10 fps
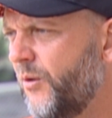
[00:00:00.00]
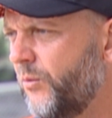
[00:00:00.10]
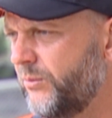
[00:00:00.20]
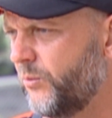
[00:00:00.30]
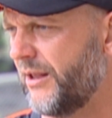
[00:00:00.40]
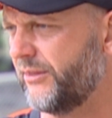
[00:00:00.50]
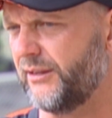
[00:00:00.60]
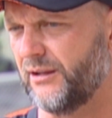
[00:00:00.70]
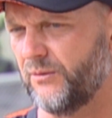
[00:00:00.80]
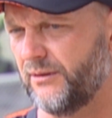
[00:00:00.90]
one
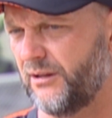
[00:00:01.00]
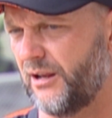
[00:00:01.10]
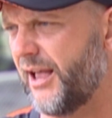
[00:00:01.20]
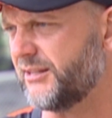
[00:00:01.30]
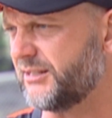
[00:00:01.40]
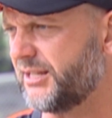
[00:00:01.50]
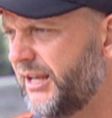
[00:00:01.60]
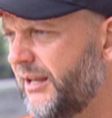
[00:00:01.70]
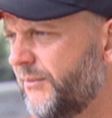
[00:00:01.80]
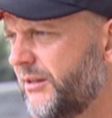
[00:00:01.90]
thing, as a
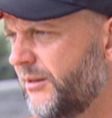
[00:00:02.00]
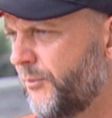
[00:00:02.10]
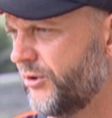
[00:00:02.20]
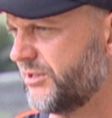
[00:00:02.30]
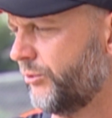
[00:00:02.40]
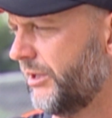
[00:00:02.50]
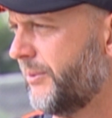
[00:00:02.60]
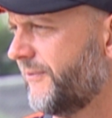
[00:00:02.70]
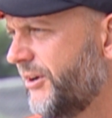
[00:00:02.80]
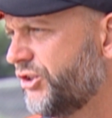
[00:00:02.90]
team, the boys are really
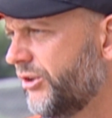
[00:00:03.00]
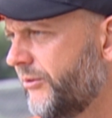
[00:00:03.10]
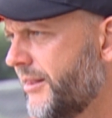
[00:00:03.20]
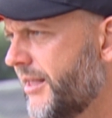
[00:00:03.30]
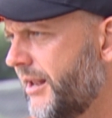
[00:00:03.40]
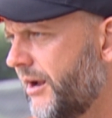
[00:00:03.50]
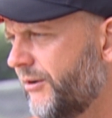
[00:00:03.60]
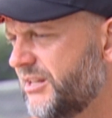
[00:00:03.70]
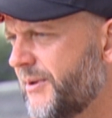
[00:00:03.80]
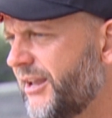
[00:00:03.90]
professional around that
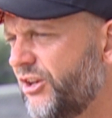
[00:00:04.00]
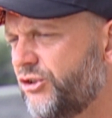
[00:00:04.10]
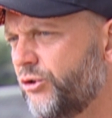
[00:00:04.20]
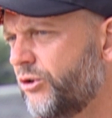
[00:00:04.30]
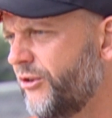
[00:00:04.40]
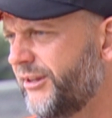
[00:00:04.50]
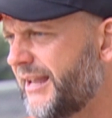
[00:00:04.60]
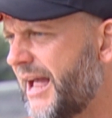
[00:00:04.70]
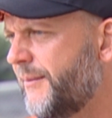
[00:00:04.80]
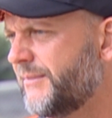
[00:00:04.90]
area, is making sure on the
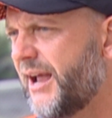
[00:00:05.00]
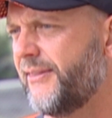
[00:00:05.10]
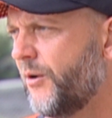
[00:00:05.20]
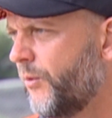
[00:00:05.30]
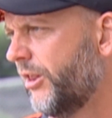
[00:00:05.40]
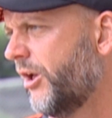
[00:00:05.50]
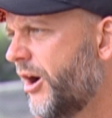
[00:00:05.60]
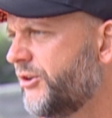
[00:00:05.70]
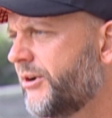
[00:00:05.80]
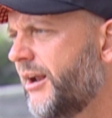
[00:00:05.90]
game day they're well
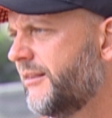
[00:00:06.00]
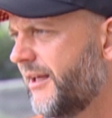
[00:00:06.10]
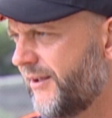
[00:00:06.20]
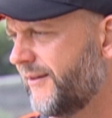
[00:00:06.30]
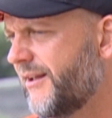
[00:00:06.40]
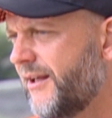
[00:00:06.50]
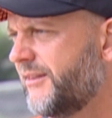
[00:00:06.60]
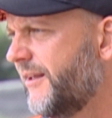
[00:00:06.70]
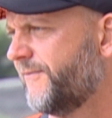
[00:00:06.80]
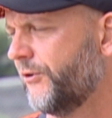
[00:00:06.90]
hydrated, they've had
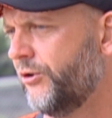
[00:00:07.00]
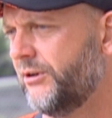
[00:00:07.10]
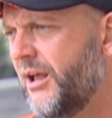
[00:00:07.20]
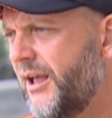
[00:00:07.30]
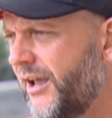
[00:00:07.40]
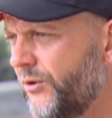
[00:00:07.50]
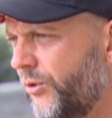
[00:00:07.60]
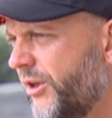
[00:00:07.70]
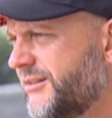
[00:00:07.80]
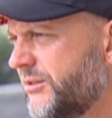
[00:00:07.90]
their food, and all
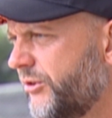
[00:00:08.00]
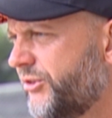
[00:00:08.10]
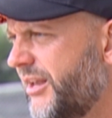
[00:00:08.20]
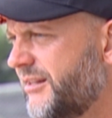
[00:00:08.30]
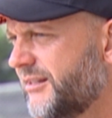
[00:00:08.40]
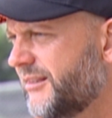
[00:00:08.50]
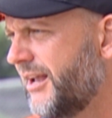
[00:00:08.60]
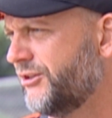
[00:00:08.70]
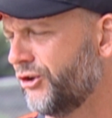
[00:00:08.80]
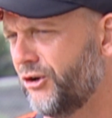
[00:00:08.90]
those little things that
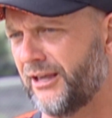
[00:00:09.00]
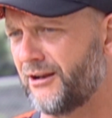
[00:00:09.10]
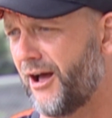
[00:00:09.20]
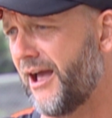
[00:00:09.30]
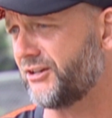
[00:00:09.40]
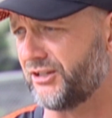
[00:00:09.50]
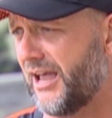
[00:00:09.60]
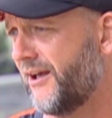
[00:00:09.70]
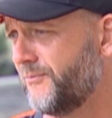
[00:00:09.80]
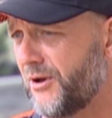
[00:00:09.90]
they do that I actually
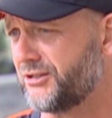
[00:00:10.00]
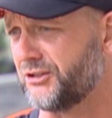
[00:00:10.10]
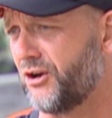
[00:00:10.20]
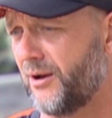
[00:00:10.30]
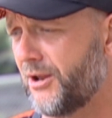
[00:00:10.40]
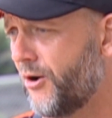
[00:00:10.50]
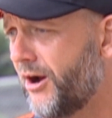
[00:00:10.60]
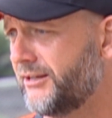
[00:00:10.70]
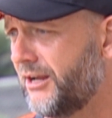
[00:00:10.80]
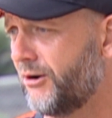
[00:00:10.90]
have most of the time no
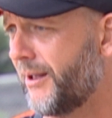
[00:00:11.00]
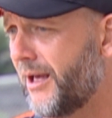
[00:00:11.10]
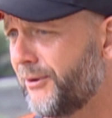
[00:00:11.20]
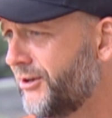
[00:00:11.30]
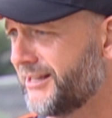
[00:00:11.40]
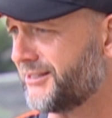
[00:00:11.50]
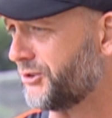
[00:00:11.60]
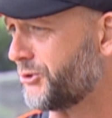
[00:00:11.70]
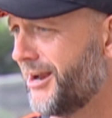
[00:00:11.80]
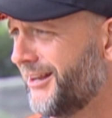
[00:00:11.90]
idea about, because that's a
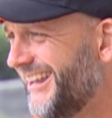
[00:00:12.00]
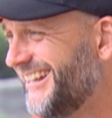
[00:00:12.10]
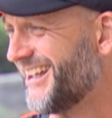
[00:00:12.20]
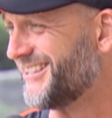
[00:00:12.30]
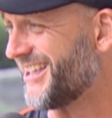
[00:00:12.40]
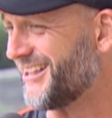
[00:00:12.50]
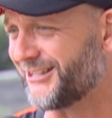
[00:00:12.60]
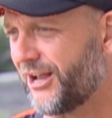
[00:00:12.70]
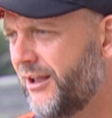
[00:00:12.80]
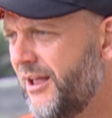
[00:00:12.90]
trainer, he does that.
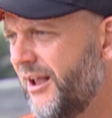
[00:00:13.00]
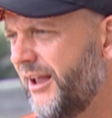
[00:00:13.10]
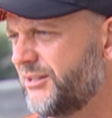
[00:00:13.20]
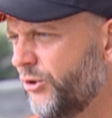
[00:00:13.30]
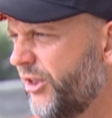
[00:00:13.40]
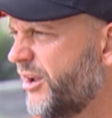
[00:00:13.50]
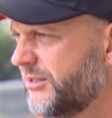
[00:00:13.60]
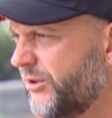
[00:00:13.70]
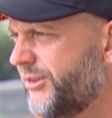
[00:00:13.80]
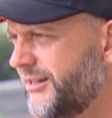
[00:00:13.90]
So it's all those
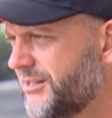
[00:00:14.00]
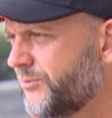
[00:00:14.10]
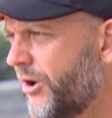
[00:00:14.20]
little things as well,